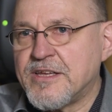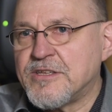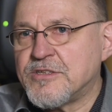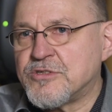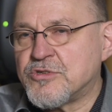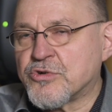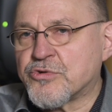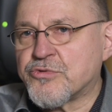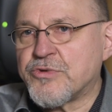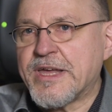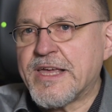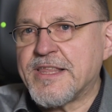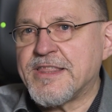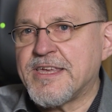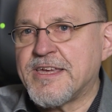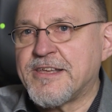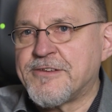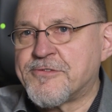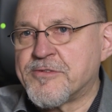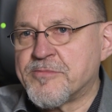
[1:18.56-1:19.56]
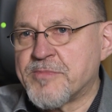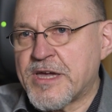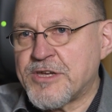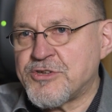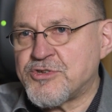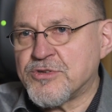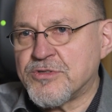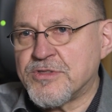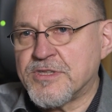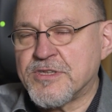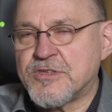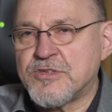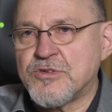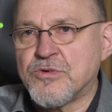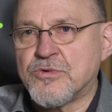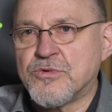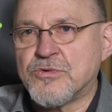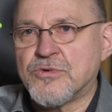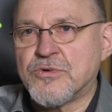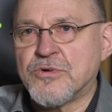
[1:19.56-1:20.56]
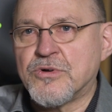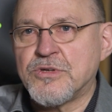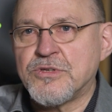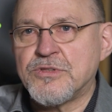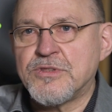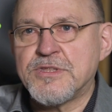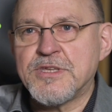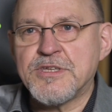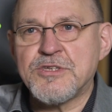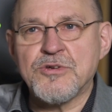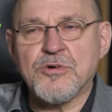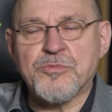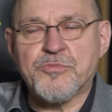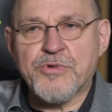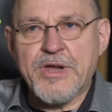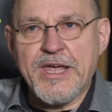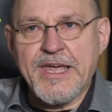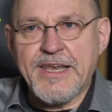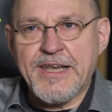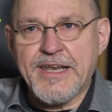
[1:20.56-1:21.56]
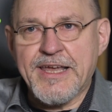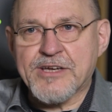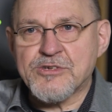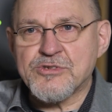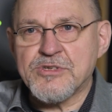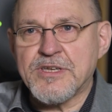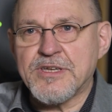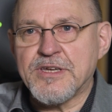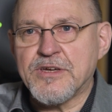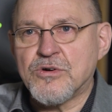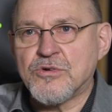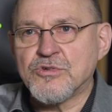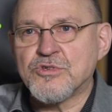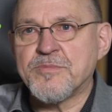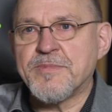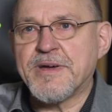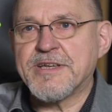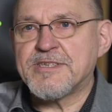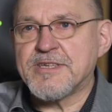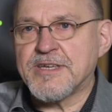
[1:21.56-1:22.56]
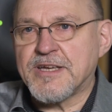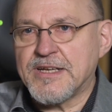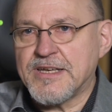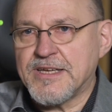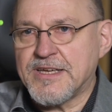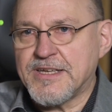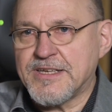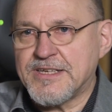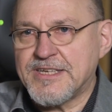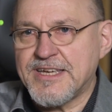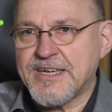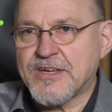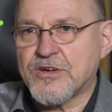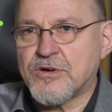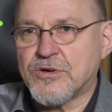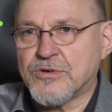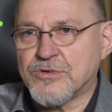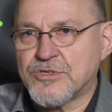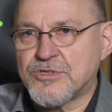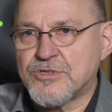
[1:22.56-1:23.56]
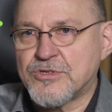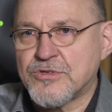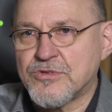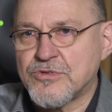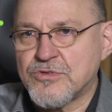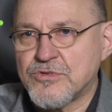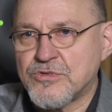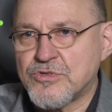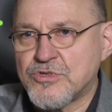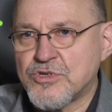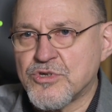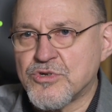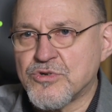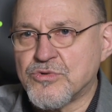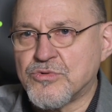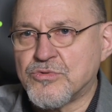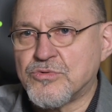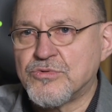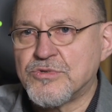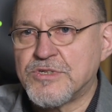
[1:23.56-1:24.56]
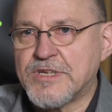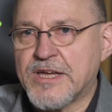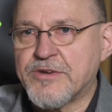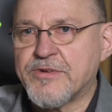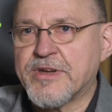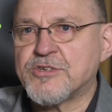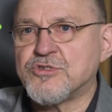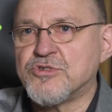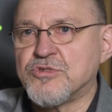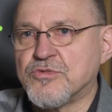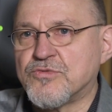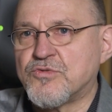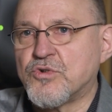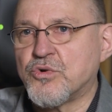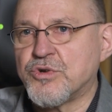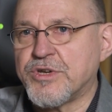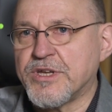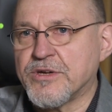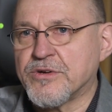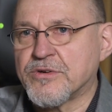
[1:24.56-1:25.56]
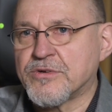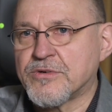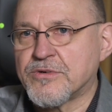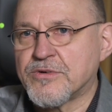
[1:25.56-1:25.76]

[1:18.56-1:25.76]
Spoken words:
to create the information that your brain actually automatically decodes to direction of audio.